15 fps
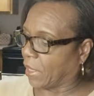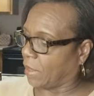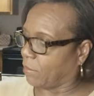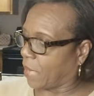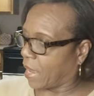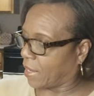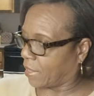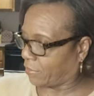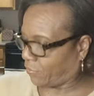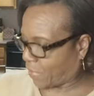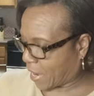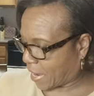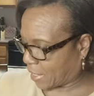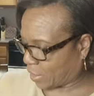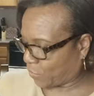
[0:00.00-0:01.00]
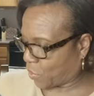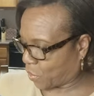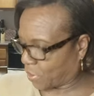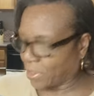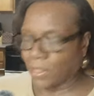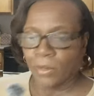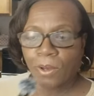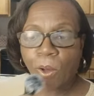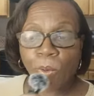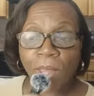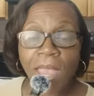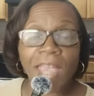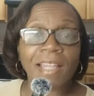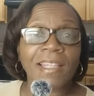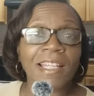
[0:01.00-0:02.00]
get my eyes focused here.
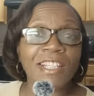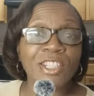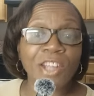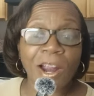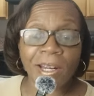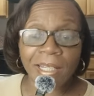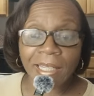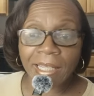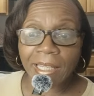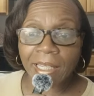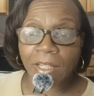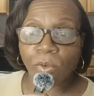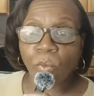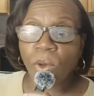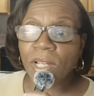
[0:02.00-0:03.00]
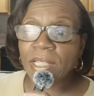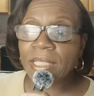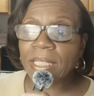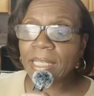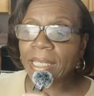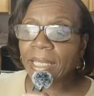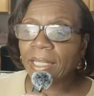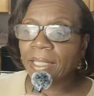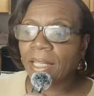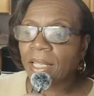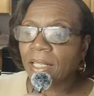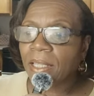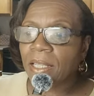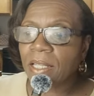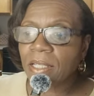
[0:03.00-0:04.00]
Okay, let's start again. Once again,
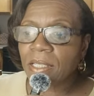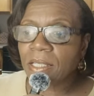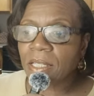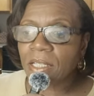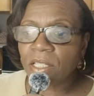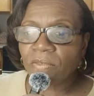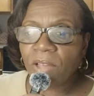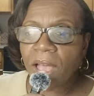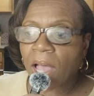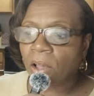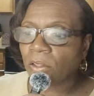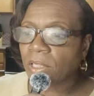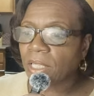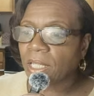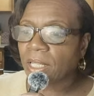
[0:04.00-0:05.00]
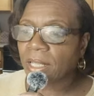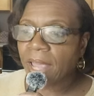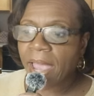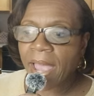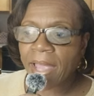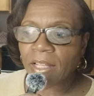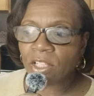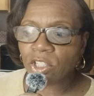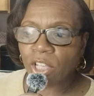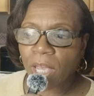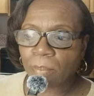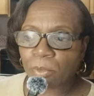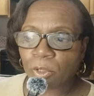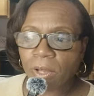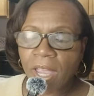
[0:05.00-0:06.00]
this is found in Acts
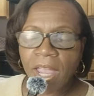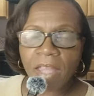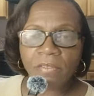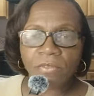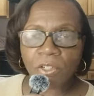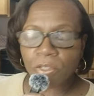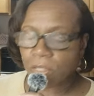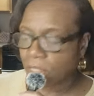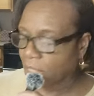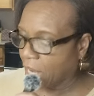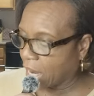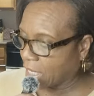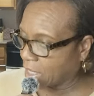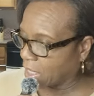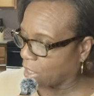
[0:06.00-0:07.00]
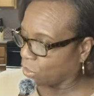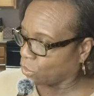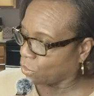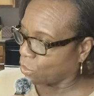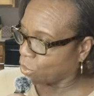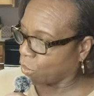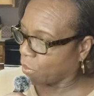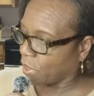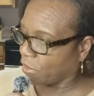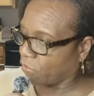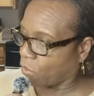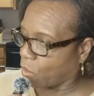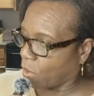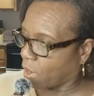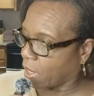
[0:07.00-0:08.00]
chapter 8, verses 18 through
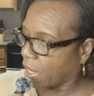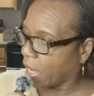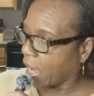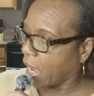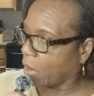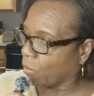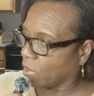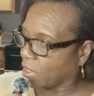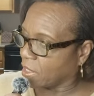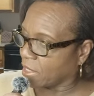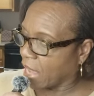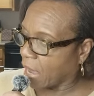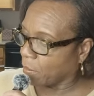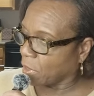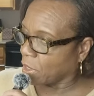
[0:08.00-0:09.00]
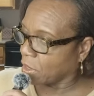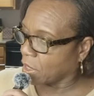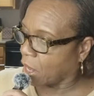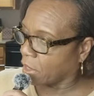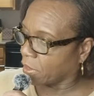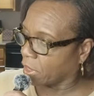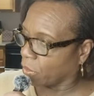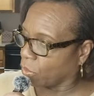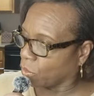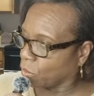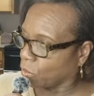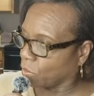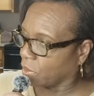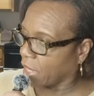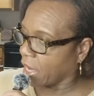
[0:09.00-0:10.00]
24. And when Simon saw that
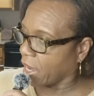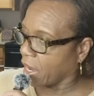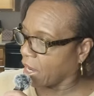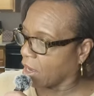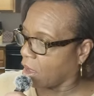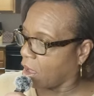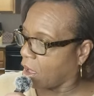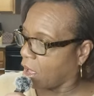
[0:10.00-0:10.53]
through laying